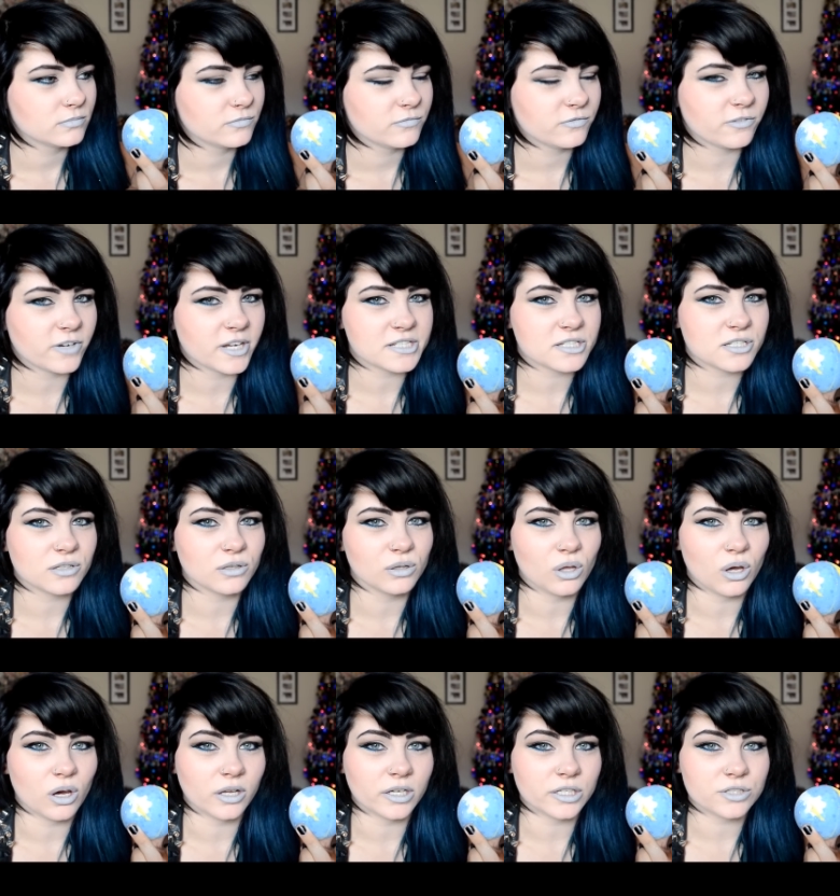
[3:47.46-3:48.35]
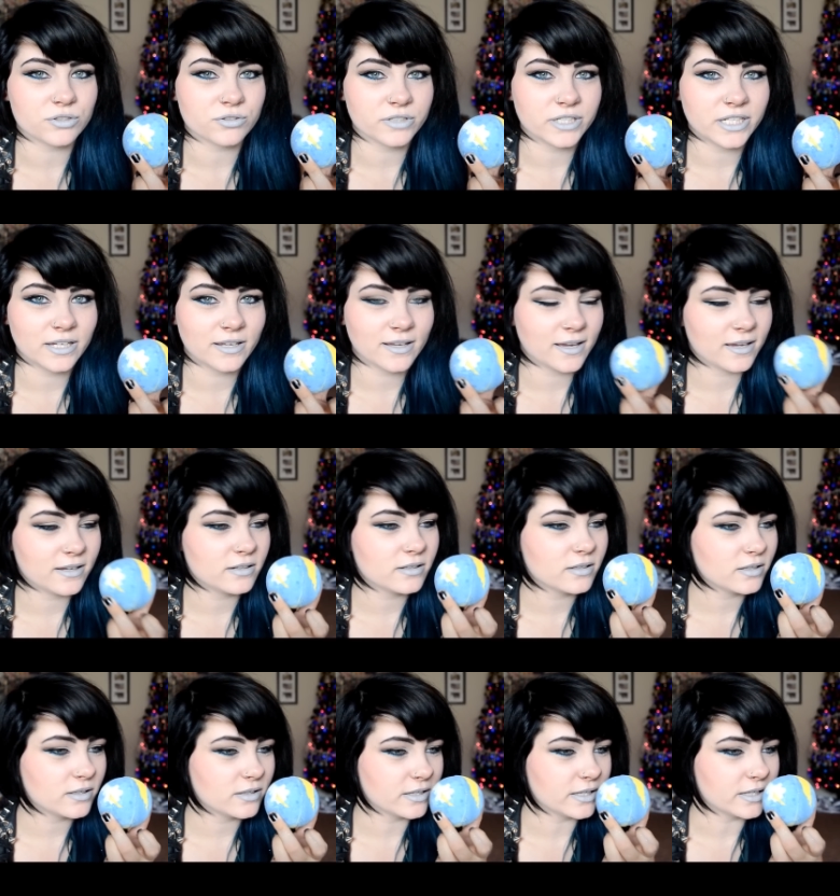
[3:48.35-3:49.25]
Fresh laundry, kind
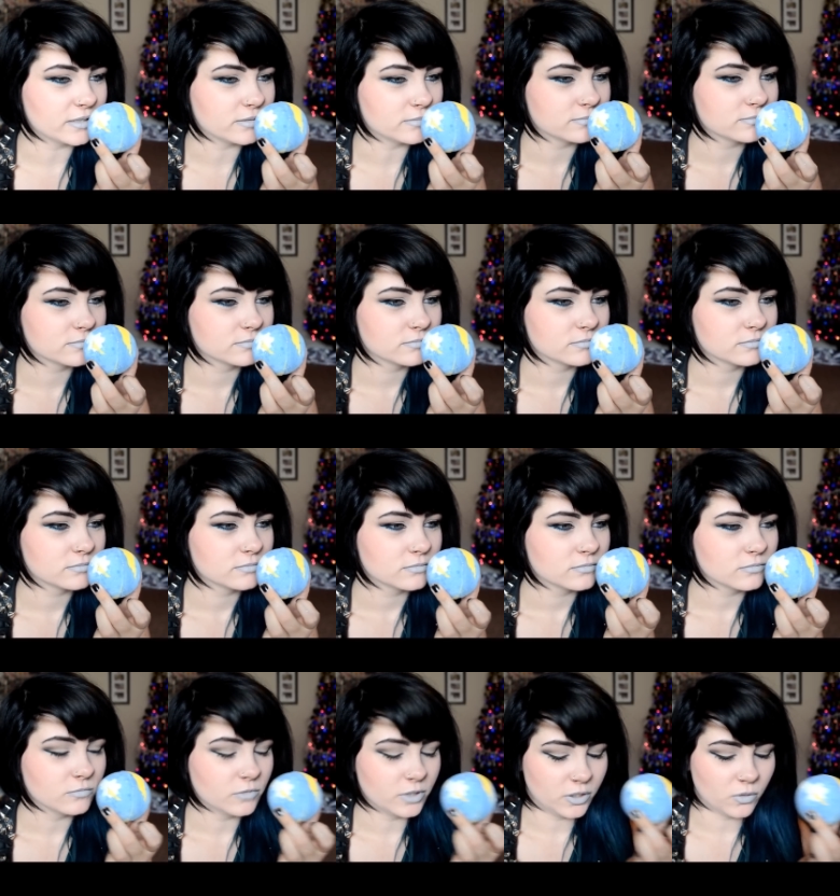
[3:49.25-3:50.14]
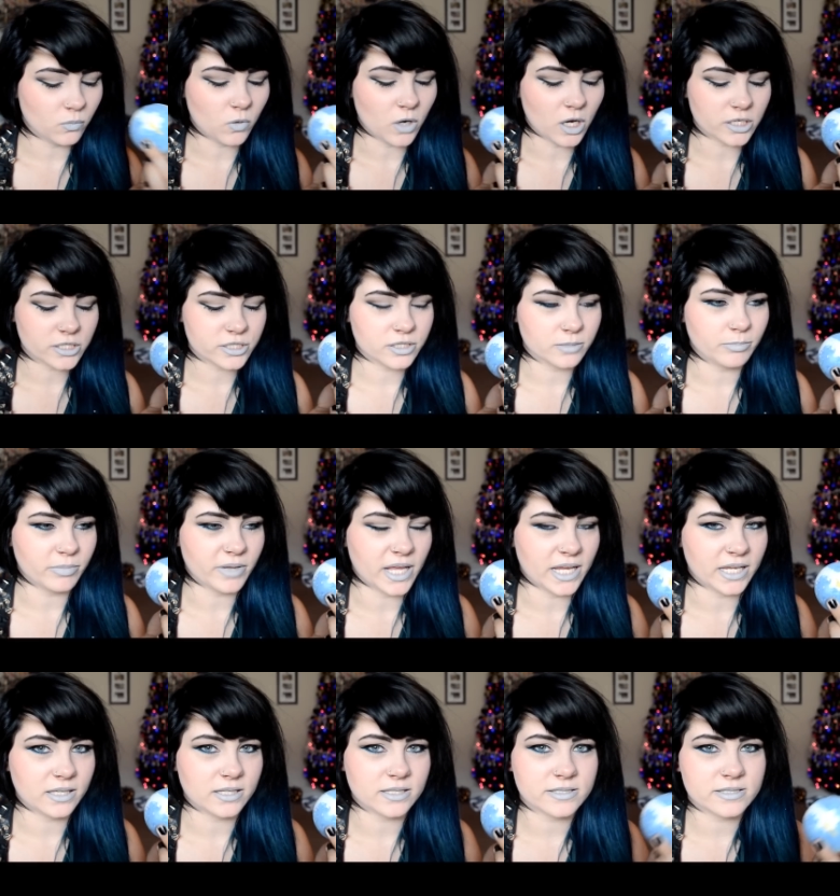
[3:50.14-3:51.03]
of. Like when you wash your
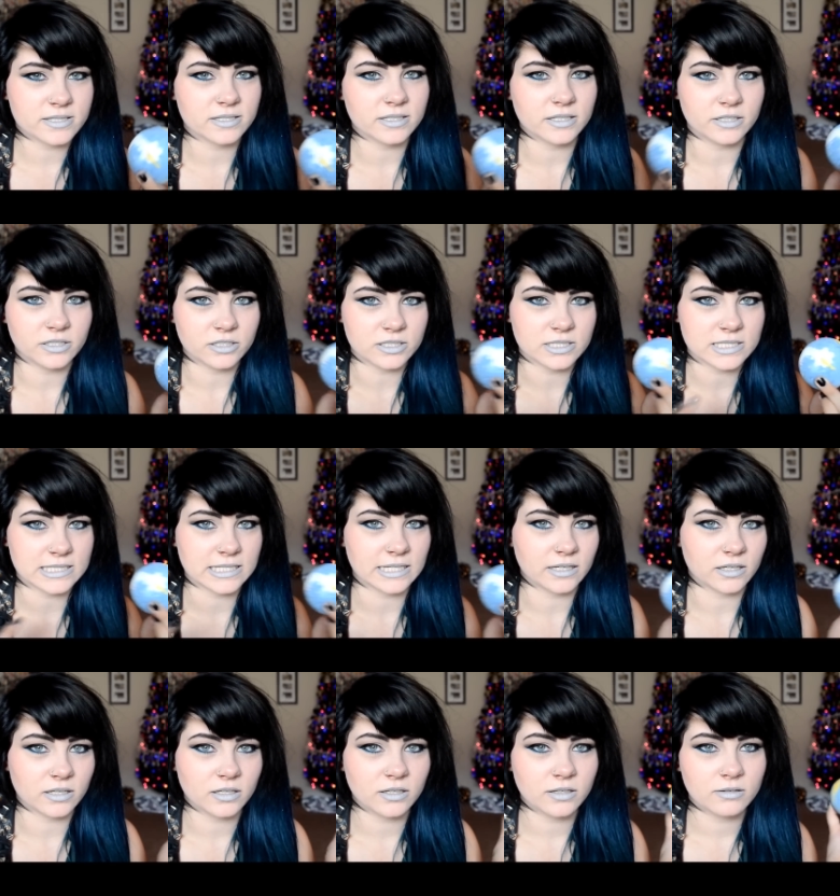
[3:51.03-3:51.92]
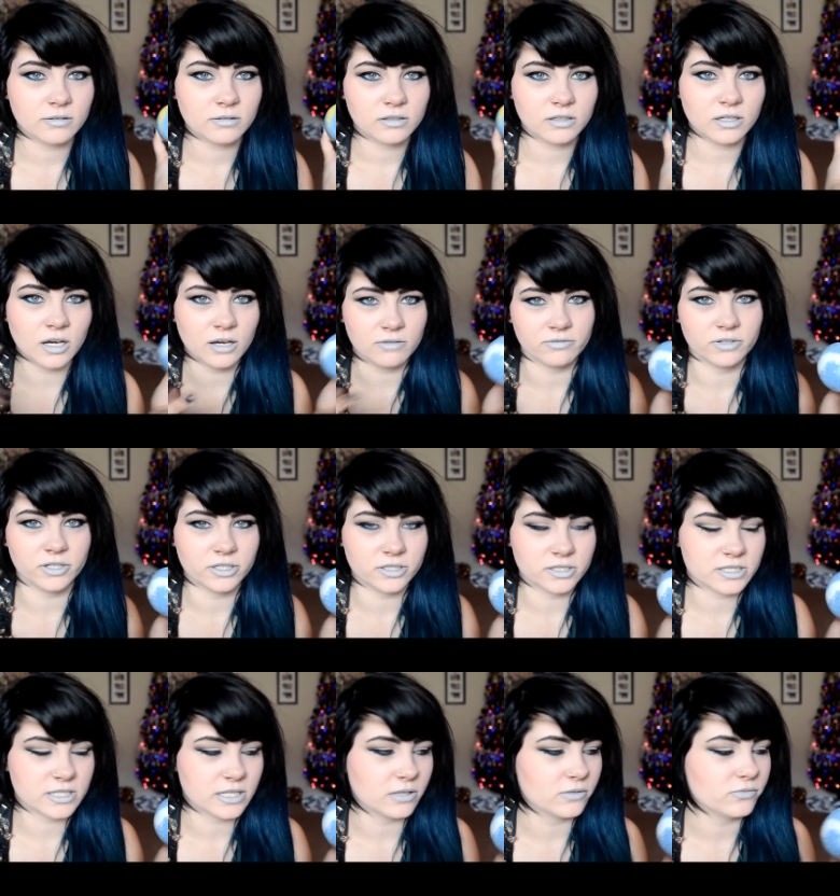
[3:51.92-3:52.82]
blankets and then you just like cover
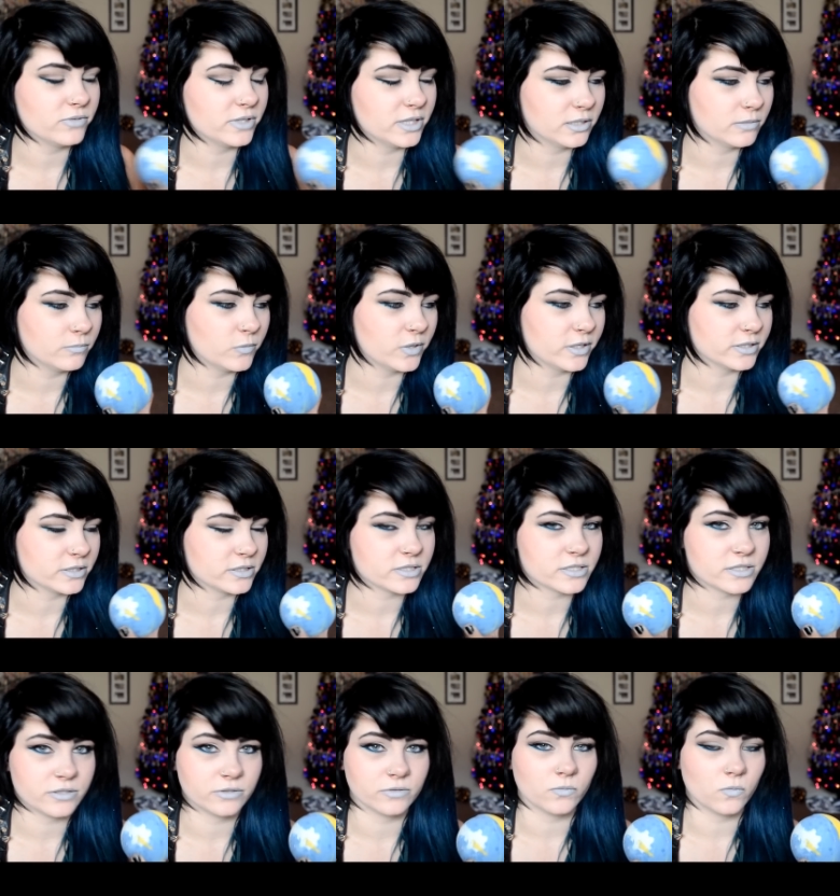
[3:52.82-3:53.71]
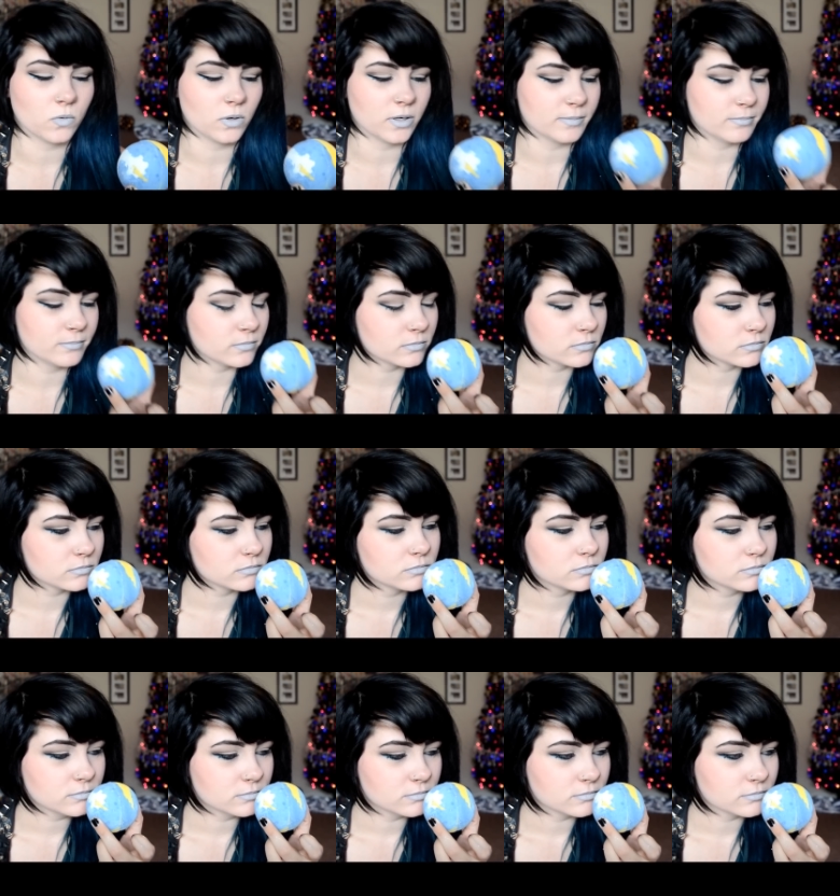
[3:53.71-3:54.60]
yourself in them while they're still warm.
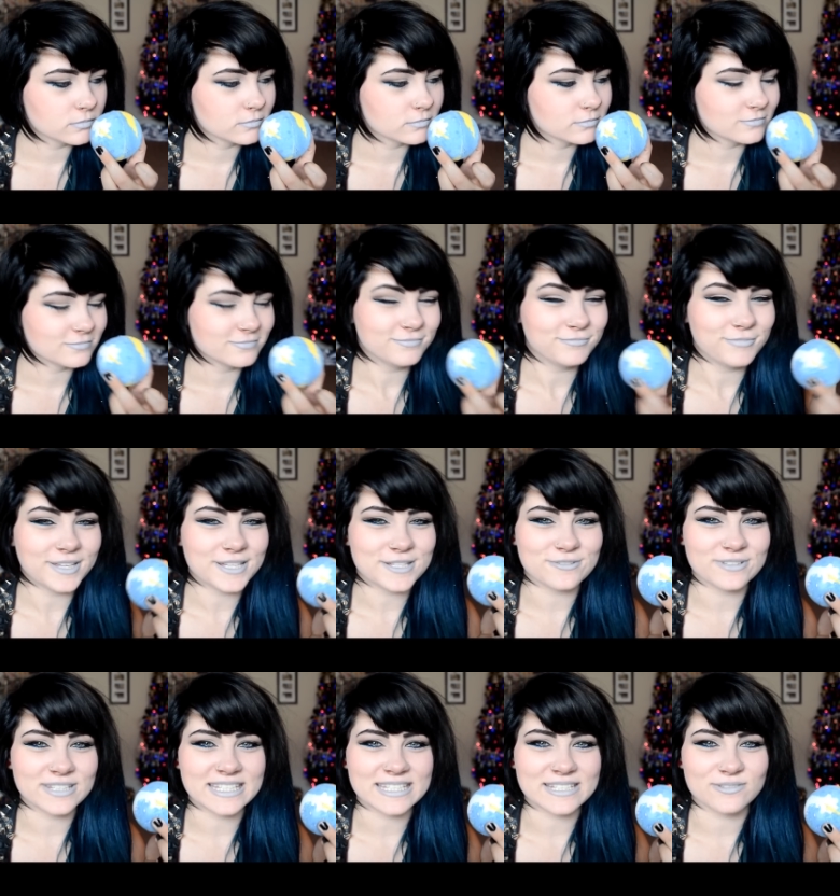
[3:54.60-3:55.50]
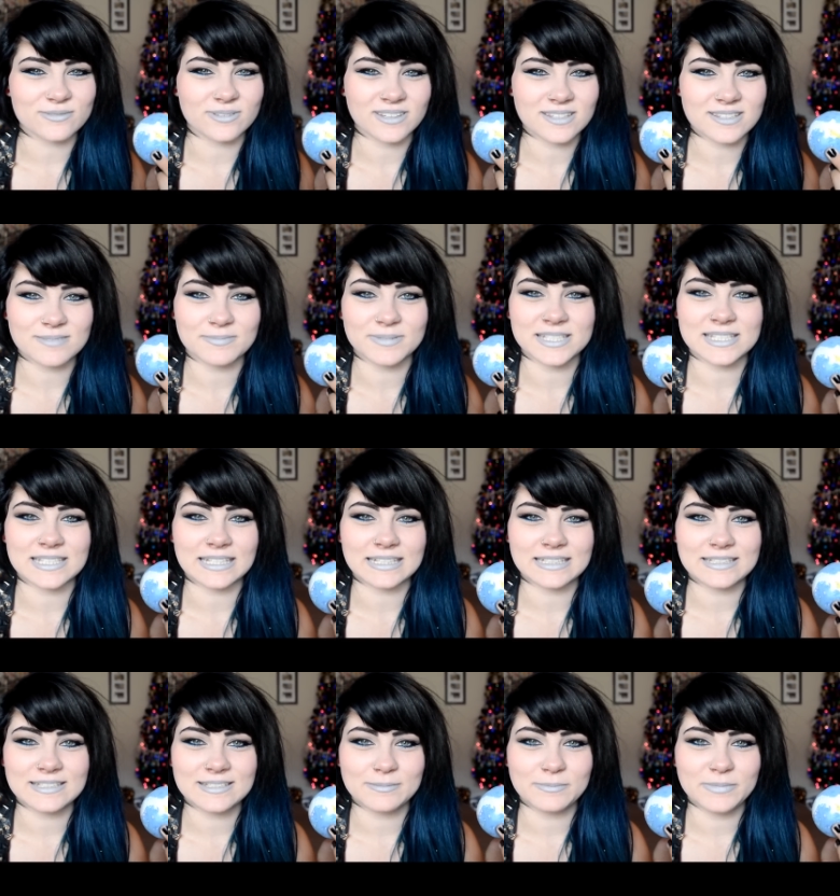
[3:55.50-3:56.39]
That's what this one smells
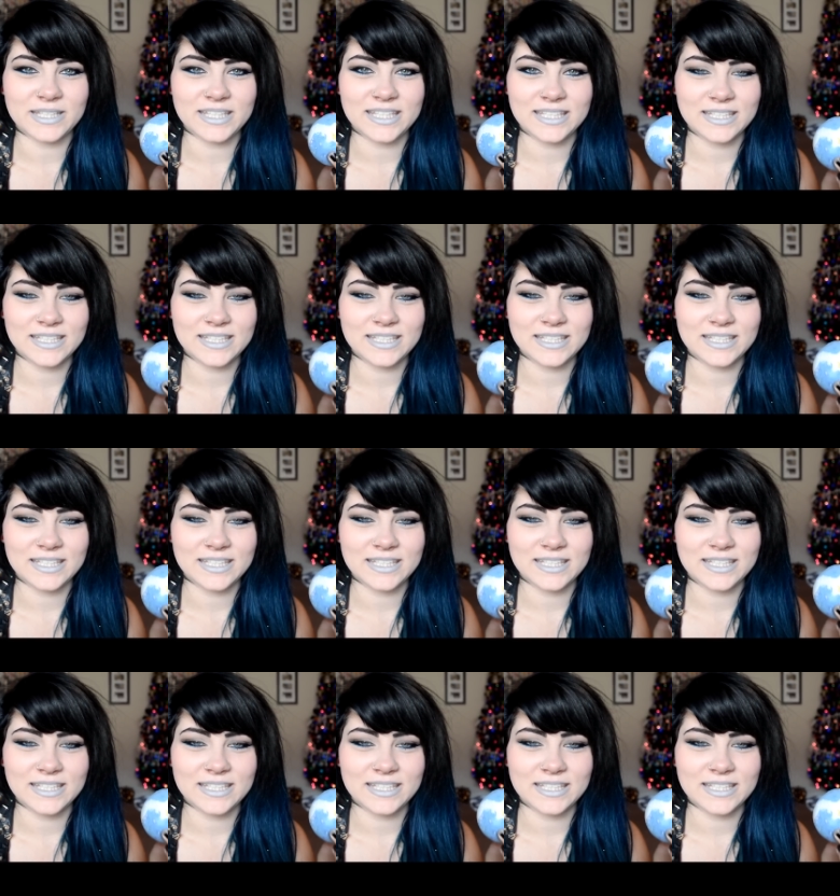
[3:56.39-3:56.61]
like to me.